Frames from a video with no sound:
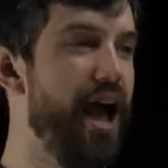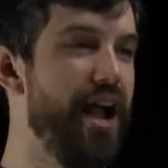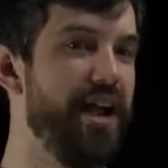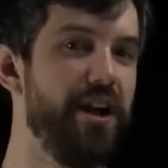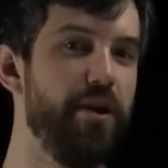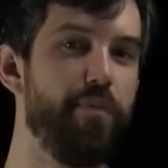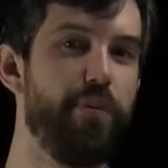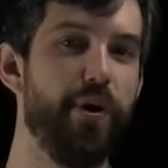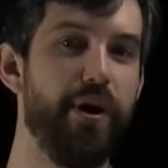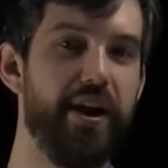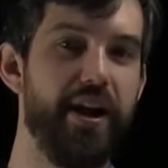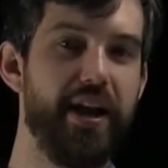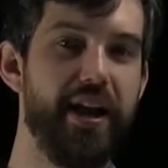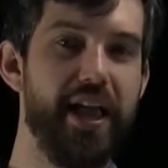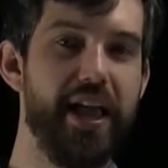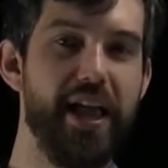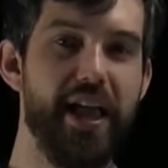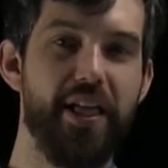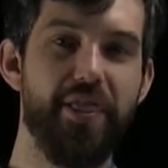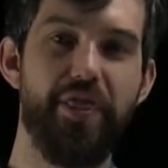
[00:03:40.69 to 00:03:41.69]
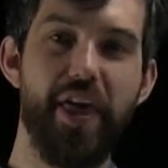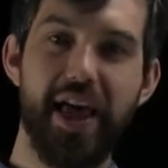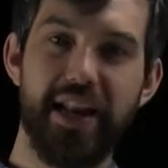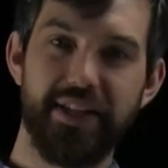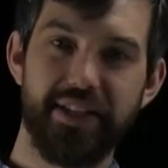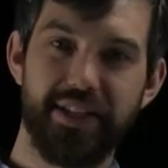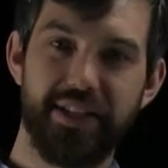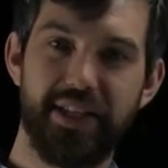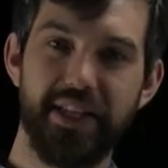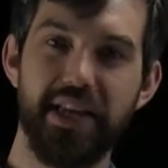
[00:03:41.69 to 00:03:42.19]
I'm gonna put it
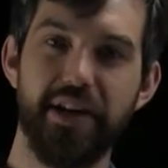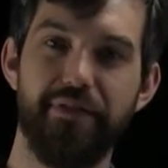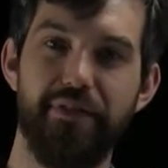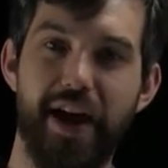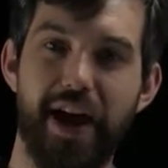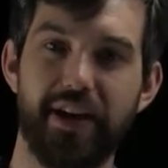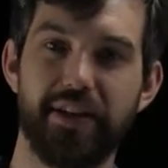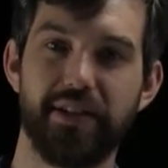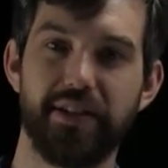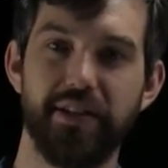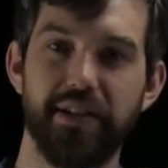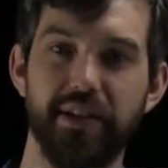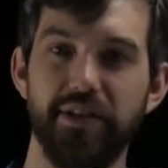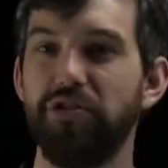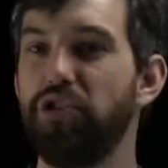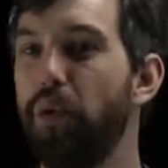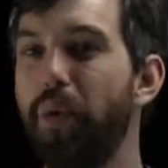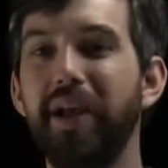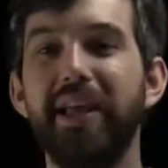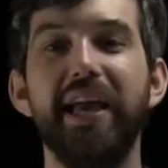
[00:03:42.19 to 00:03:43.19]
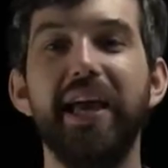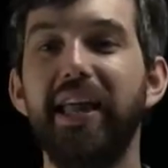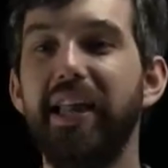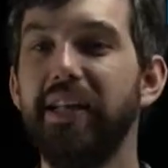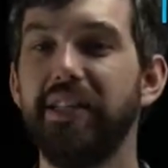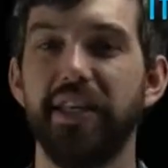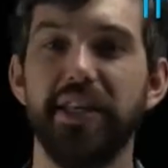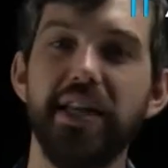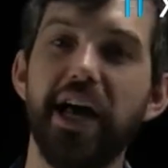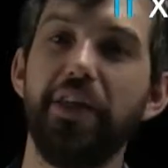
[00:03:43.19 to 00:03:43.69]
then c of x. So again,
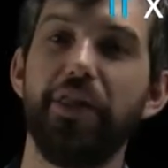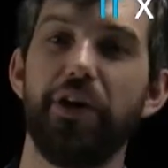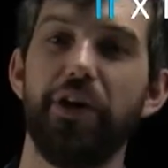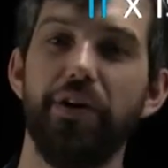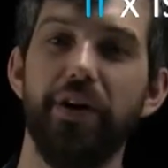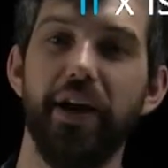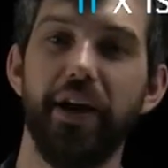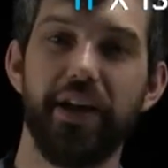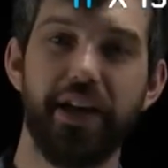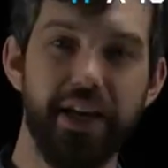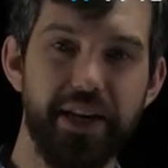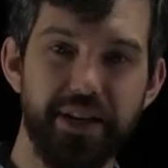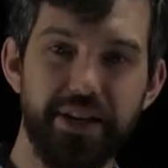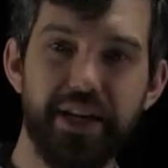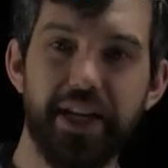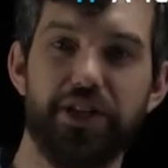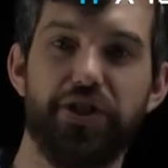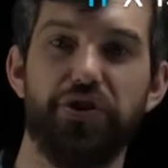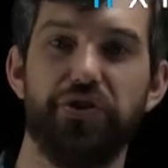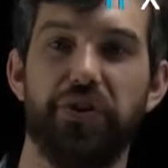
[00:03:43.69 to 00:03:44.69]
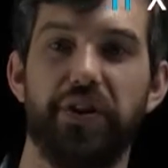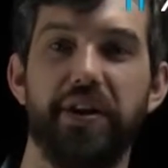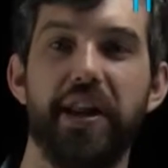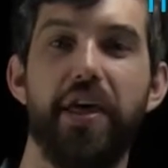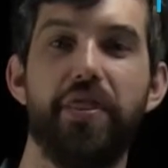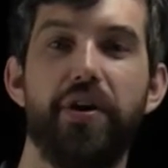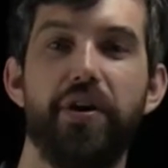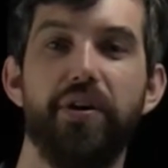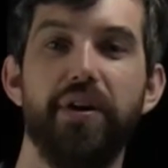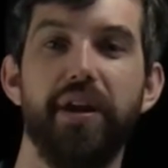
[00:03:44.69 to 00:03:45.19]
it's another conditional,
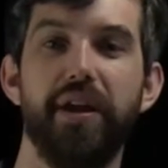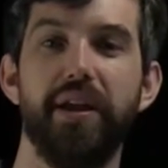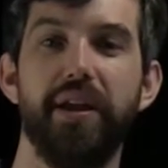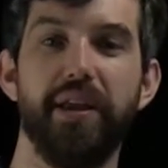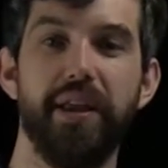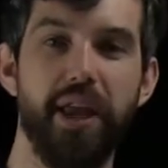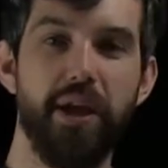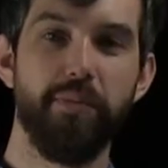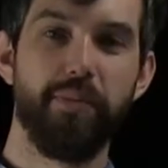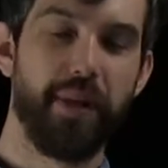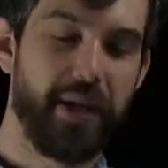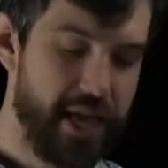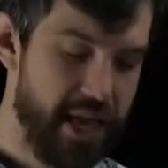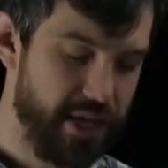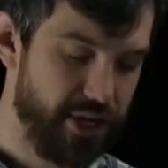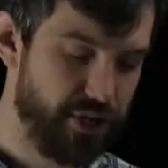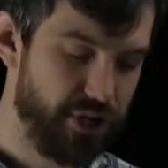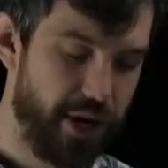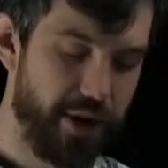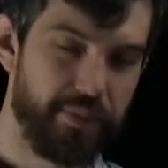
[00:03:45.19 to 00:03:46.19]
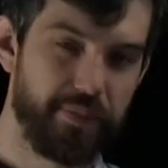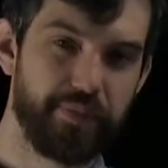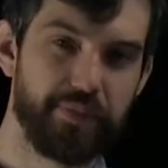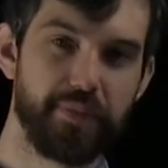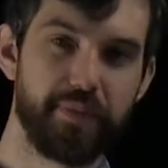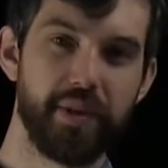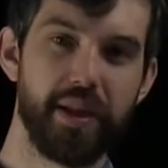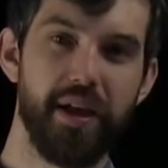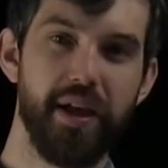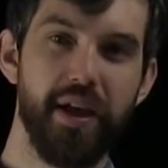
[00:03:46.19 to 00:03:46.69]
another implication.
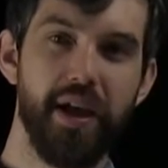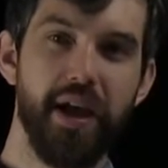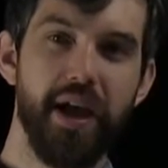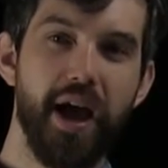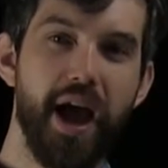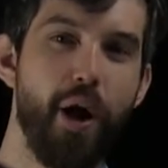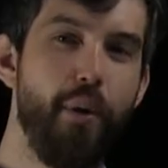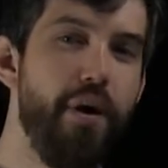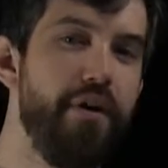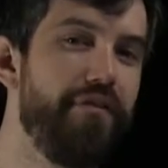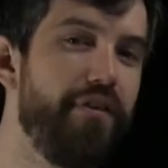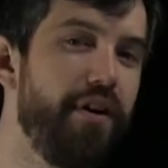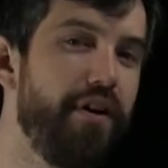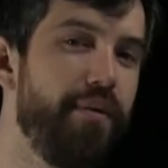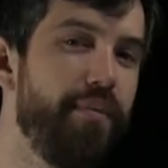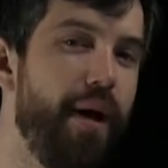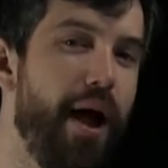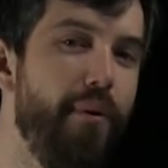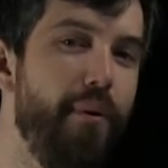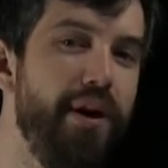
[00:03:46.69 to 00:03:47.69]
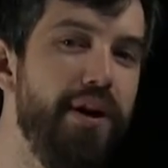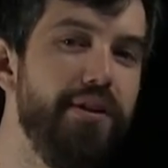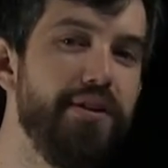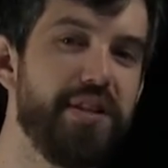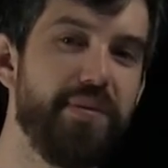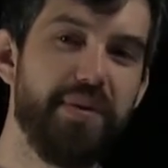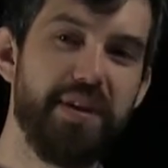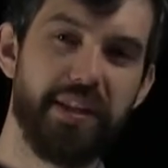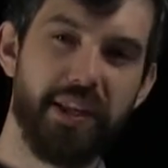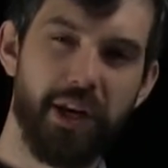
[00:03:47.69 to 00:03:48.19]
However, I wanna do
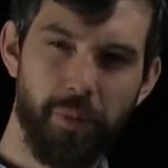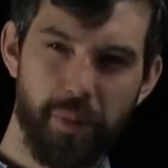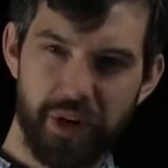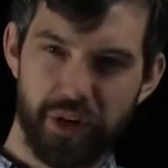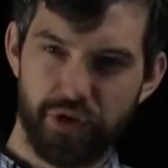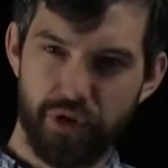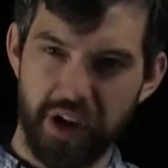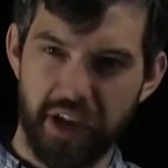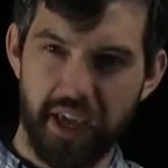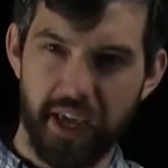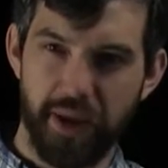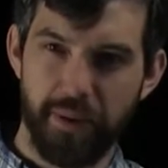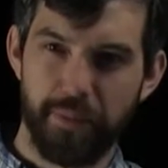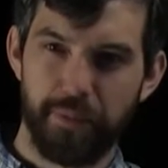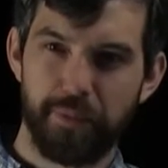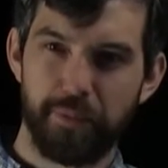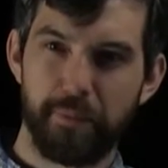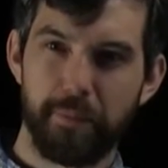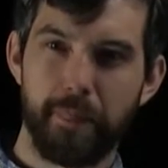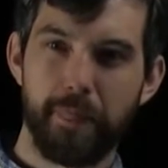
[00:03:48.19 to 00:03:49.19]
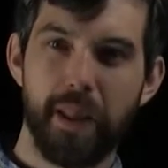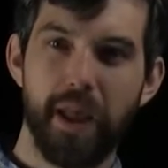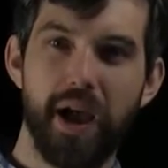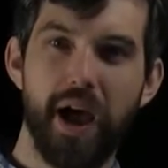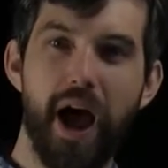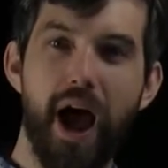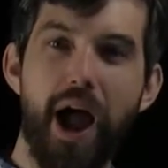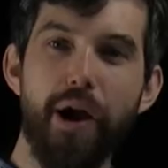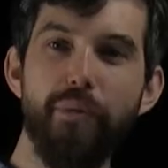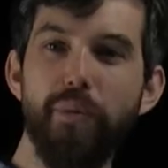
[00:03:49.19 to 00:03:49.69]
something a little bit tricky.
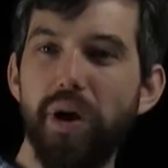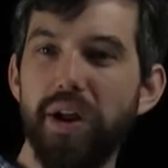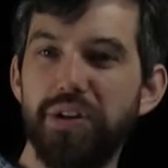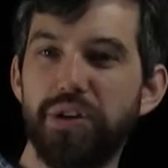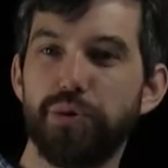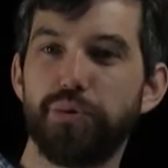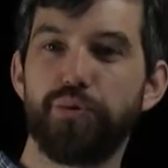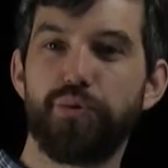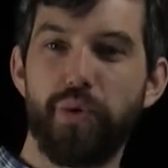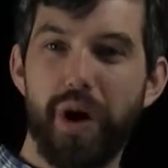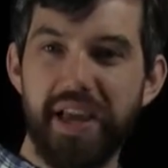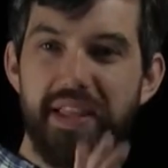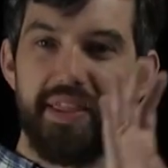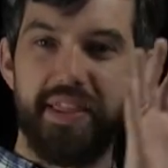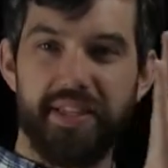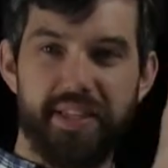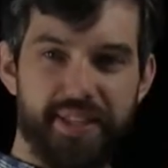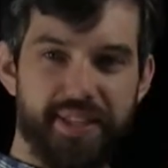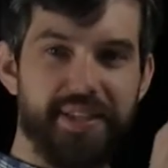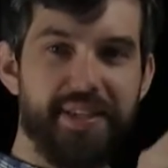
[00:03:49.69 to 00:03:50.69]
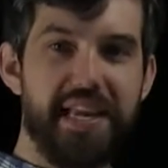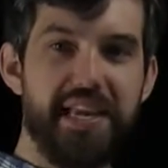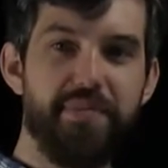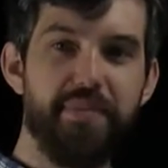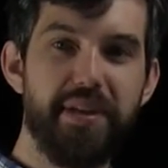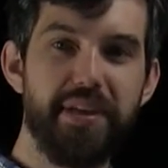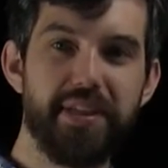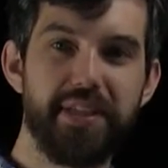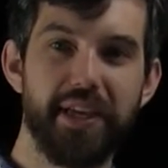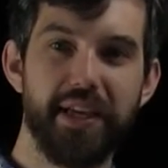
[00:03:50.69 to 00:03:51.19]
I want to write this
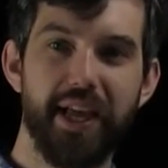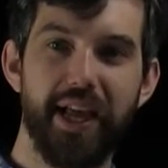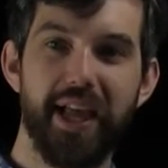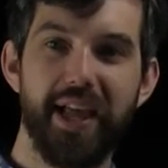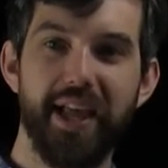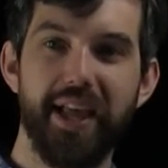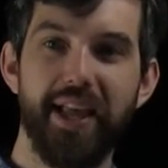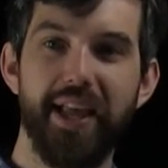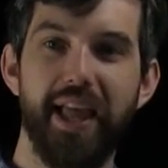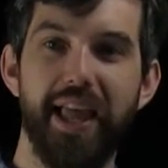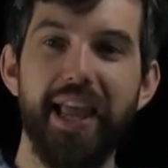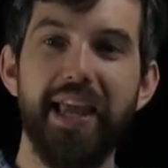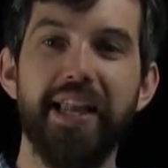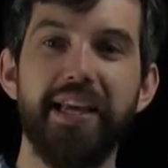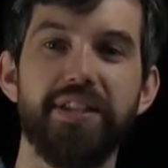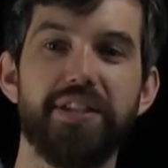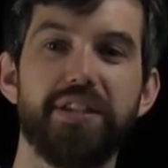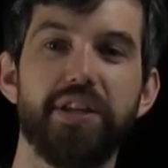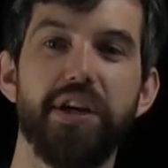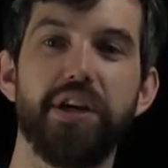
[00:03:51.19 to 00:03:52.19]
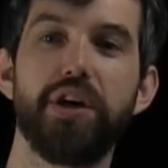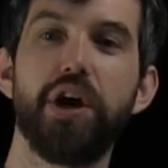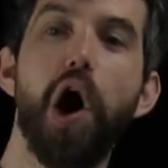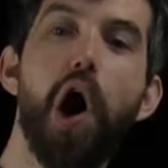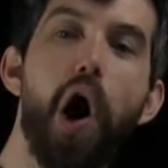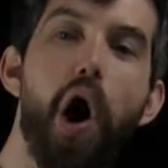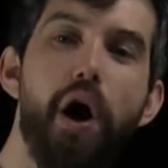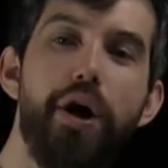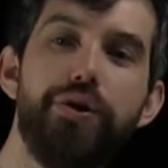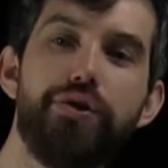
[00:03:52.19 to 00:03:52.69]
statement in its
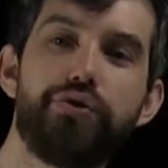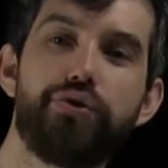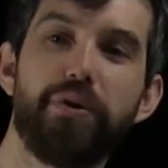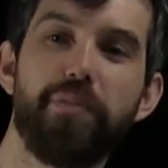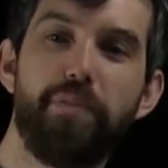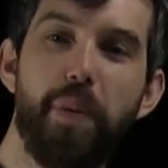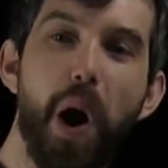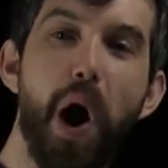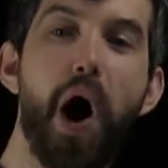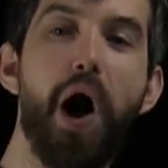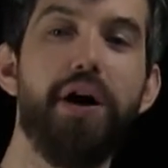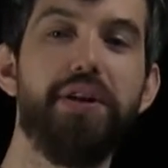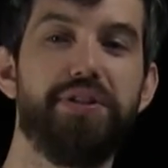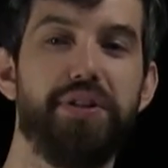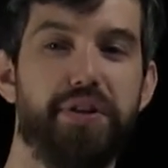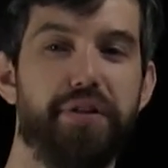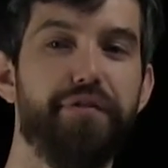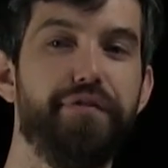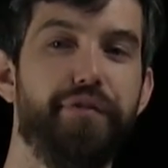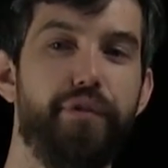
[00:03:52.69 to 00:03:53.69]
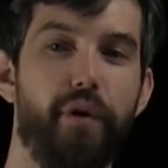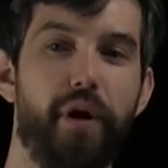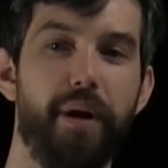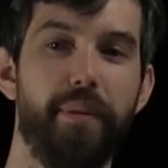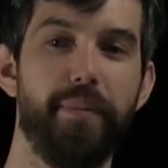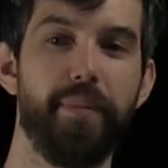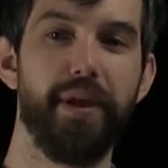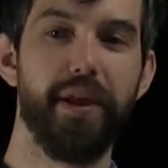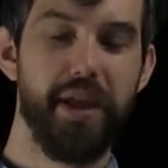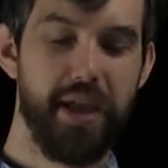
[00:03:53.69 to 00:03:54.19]
contrapositive form.